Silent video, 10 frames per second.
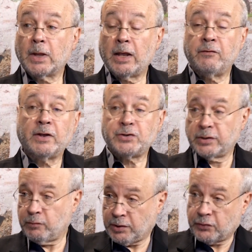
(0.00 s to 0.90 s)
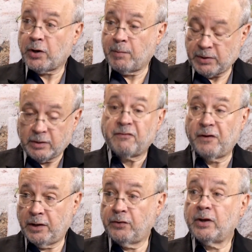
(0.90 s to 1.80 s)
and eventually we're going to talk about the
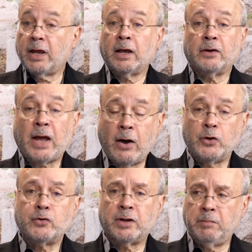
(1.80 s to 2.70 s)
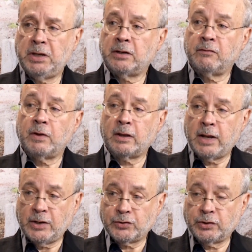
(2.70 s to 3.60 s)
fund and you can be an angel.